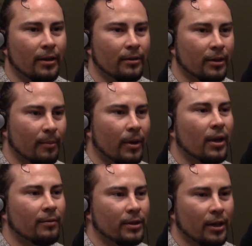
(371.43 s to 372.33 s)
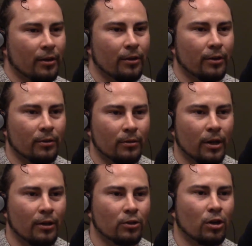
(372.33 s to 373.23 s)
get my life together,
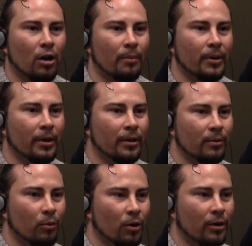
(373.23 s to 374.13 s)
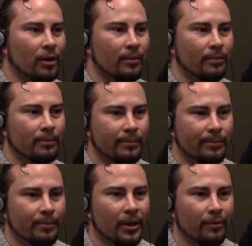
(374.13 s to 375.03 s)
get a job, and work and
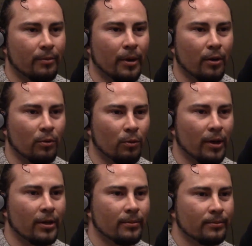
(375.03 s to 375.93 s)
pay for my own way.